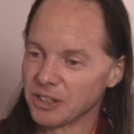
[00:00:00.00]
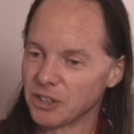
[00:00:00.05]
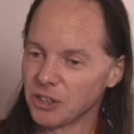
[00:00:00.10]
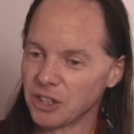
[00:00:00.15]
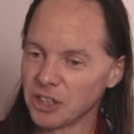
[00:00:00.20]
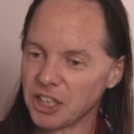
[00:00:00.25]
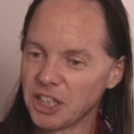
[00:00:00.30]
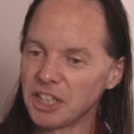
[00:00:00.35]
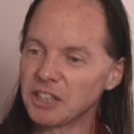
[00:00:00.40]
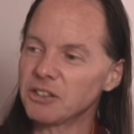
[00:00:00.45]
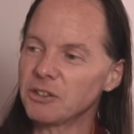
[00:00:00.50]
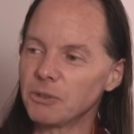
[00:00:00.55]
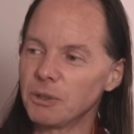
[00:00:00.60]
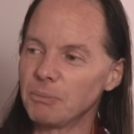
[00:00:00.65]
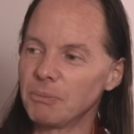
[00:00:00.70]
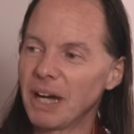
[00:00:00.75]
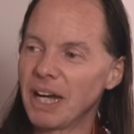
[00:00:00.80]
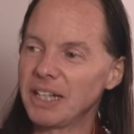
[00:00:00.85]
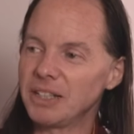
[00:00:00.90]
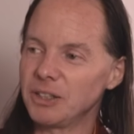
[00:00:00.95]
So, again, to
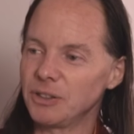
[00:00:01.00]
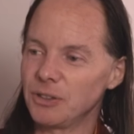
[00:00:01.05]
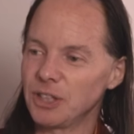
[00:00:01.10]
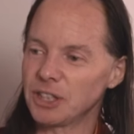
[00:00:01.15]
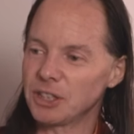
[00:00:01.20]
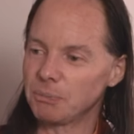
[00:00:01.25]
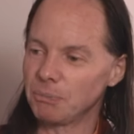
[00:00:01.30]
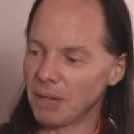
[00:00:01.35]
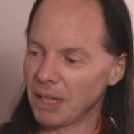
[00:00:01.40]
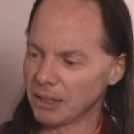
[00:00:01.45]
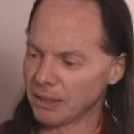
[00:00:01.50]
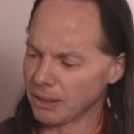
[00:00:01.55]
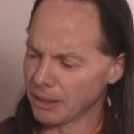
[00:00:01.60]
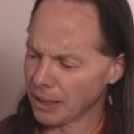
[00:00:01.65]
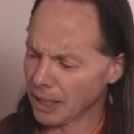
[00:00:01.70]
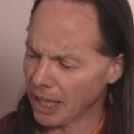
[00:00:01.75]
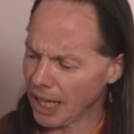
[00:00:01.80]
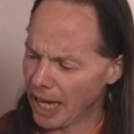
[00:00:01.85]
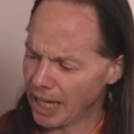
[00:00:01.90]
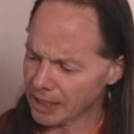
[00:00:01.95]
remind you, this
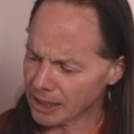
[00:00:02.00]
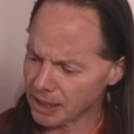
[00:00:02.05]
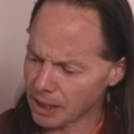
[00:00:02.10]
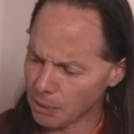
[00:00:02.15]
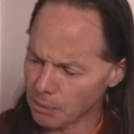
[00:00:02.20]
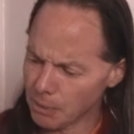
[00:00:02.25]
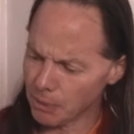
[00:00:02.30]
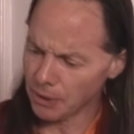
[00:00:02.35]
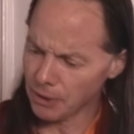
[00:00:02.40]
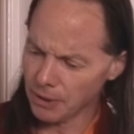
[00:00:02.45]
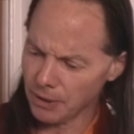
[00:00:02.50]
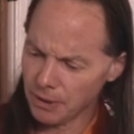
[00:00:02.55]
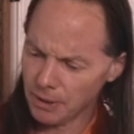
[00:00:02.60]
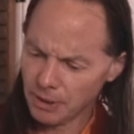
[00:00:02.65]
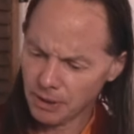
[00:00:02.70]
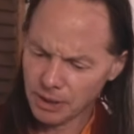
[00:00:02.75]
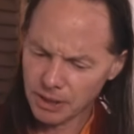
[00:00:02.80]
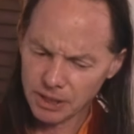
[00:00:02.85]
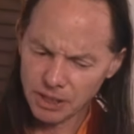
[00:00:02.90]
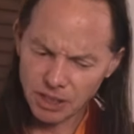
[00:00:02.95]
month, class number
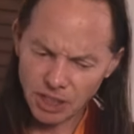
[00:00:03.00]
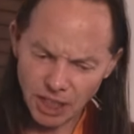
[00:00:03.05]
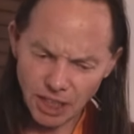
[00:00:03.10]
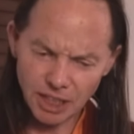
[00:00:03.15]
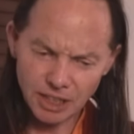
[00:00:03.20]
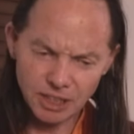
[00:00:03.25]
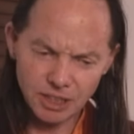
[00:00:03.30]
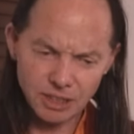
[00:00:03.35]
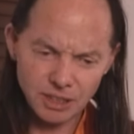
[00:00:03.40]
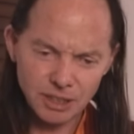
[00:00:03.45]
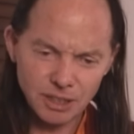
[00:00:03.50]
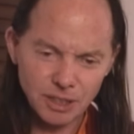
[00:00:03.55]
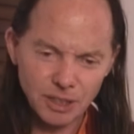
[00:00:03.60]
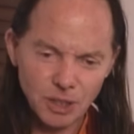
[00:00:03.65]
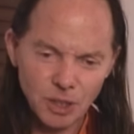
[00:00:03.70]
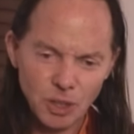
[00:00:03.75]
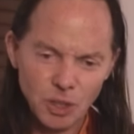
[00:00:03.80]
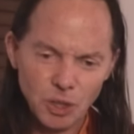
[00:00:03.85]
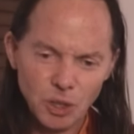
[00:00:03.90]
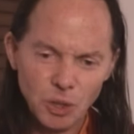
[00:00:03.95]
six
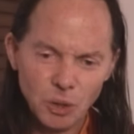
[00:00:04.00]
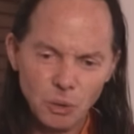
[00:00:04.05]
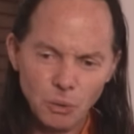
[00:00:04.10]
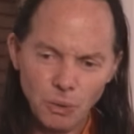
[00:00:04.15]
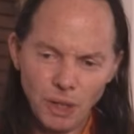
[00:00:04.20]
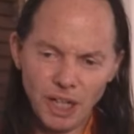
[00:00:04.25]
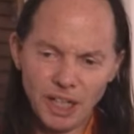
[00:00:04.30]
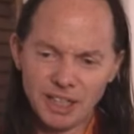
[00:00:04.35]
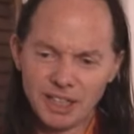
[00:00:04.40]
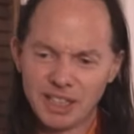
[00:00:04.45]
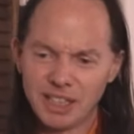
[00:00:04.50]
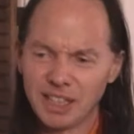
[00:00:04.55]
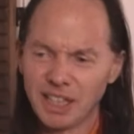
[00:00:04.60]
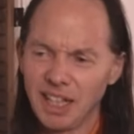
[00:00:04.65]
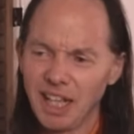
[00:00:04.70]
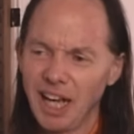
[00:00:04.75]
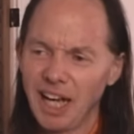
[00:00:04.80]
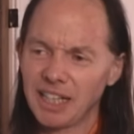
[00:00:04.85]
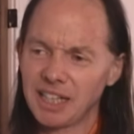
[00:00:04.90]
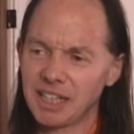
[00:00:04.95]
was
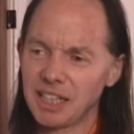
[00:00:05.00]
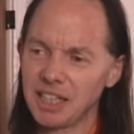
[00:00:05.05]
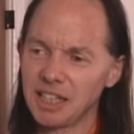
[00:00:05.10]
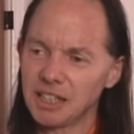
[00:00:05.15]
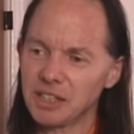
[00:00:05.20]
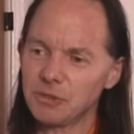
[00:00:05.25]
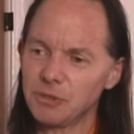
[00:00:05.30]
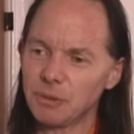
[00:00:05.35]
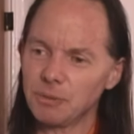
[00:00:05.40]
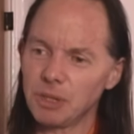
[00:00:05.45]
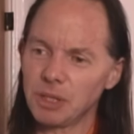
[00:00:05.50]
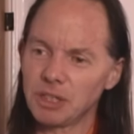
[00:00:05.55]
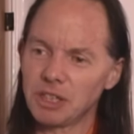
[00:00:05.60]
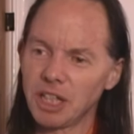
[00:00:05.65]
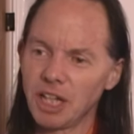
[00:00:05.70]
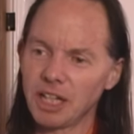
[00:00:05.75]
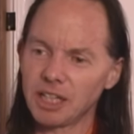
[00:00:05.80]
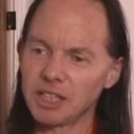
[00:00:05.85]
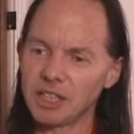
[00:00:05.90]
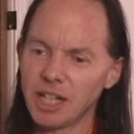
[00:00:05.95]
ideas from the
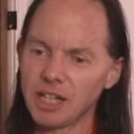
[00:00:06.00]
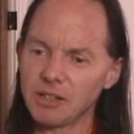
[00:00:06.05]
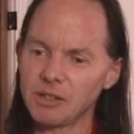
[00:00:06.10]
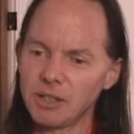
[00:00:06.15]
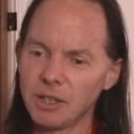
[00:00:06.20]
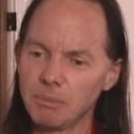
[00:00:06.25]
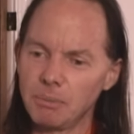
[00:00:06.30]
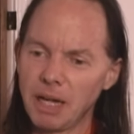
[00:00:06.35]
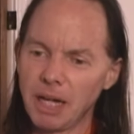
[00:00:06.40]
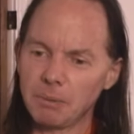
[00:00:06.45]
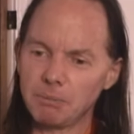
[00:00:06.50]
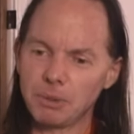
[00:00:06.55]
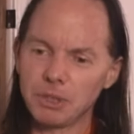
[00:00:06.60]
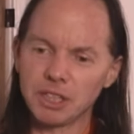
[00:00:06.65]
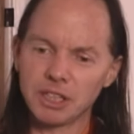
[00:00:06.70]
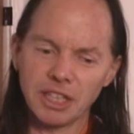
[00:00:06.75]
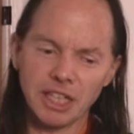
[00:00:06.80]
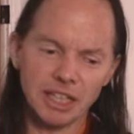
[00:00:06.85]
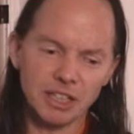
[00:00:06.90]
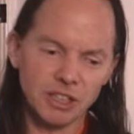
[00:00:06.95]
Uttara Tantra about
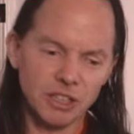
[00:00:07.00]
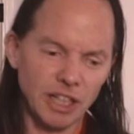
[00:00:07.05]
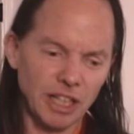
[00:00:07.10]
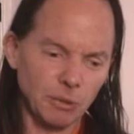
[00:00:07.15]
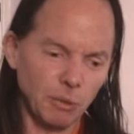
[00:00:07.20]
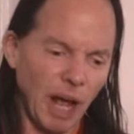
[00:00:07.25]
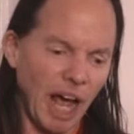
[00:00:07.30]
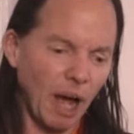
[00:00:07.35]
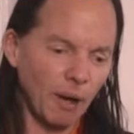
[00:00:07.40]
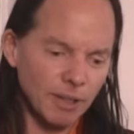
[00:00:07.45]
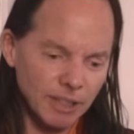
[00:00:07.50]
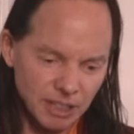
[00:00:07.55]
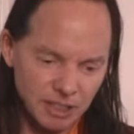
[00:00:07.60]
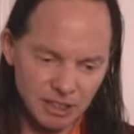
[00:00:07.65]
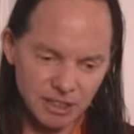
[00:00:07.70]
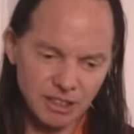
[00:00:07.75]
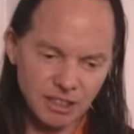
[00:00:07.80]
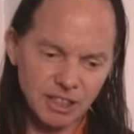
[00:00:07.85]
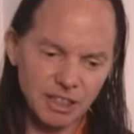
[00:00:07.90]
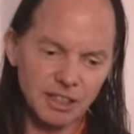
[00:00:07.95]
Buddha nature and how it's
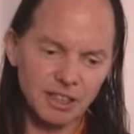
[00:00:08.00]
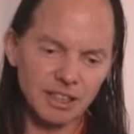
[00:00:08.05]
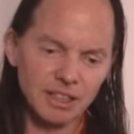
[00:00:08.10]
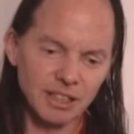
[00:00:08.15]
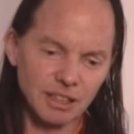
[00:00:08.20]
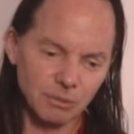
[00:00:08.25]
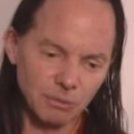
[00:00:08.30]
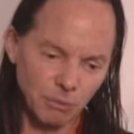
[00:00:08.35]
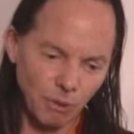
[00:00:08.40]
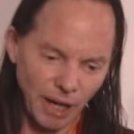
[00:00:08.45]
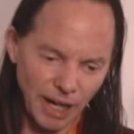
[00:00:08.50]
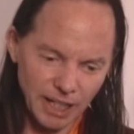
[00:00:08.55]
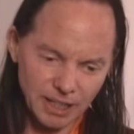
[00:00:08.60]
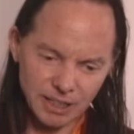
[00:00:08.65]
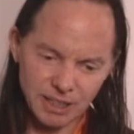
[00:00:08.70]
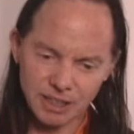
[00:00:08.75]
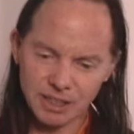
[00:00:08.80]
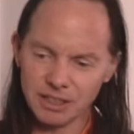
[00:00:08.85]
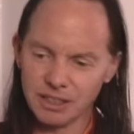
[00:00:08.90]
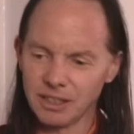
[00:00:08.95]
concealed and why
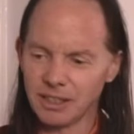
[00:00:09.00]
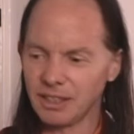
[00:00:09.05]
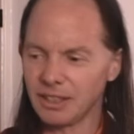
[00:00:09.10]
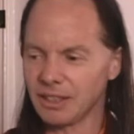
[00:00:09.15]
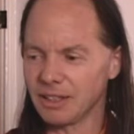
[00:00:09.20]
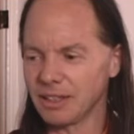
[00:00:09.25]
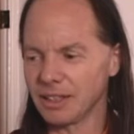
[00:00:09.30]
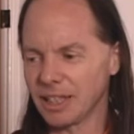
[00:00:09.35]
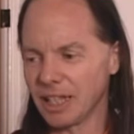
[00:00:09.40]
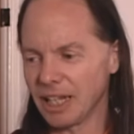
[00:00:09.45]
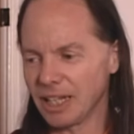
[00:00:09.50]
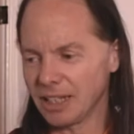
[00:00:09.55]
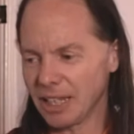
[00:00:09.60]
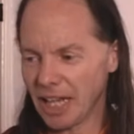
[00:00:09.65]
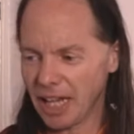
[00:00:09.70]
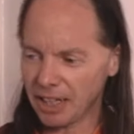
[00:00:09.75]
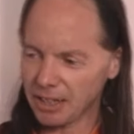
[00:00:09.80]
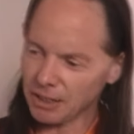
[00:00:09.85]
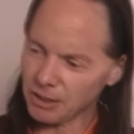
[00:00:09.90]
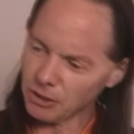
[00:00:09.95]
it's concealed and
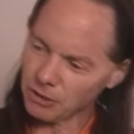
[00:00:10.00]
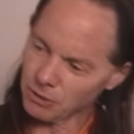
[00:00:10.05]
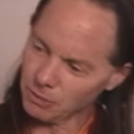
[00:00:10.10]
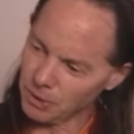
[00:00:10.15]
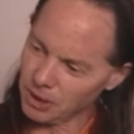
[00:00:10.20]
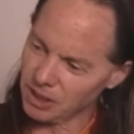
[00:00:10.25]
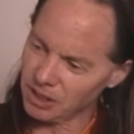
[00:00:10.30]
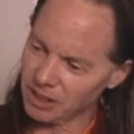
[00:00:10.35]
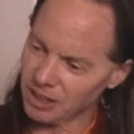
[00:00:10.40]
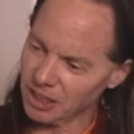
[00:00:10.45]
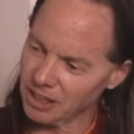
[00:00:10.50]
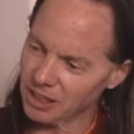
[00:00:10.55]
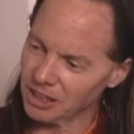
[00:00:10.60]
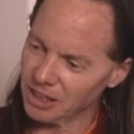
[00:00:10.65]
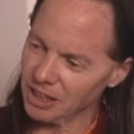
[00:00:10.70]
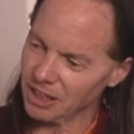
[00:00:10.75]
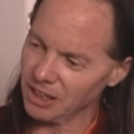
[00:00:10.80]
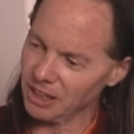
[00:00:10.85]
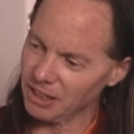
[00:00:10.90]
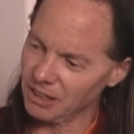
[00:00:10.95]
angles from which it's
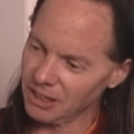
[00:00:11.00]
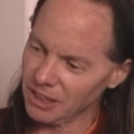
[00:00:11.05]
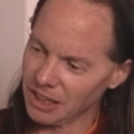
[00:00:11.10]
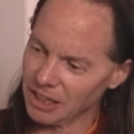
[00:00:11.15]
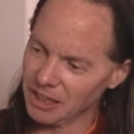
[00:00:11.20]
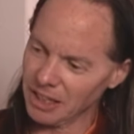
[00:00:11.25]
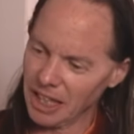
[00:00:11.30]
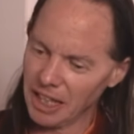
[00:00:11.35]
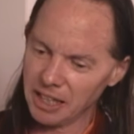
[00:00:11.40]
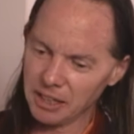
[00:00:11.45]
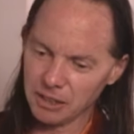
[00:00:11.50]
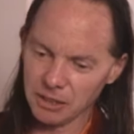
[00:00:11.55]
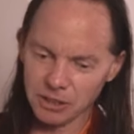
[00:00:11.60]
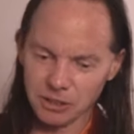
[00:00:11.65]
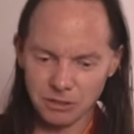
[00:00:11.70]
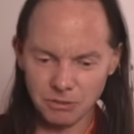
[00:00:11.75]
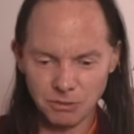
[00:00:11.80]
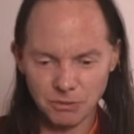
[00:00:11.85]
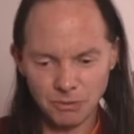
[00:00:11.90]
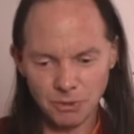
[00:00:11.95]
concealed and
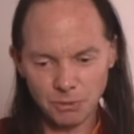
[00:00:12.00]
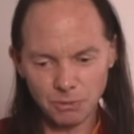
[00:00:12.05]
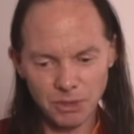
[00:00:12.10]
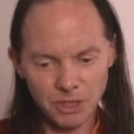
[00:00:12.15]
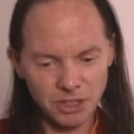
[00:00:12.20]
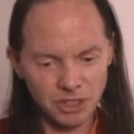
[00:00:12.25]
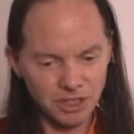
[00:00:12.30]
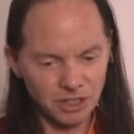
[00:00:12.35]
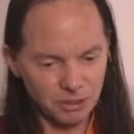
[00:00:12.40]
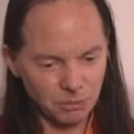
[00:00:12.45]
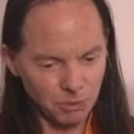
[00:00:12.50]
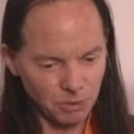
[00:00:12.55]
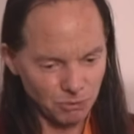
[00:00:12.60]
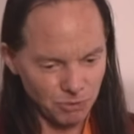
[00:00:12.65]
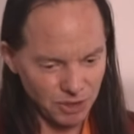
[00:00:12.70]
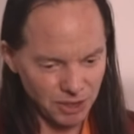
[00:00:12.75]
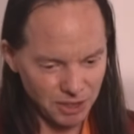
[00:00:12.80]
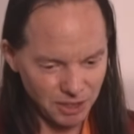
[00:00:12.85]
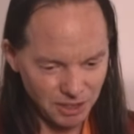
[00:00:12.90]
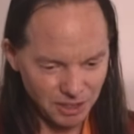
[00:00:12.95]
angles from which it's
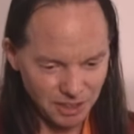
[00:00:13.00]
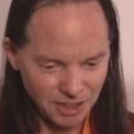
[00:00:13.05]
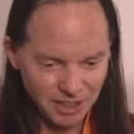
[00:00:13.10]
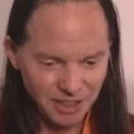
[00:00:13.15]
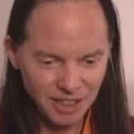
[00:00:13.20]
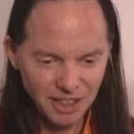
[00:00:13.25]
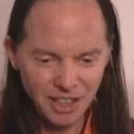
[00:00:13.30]
revealed.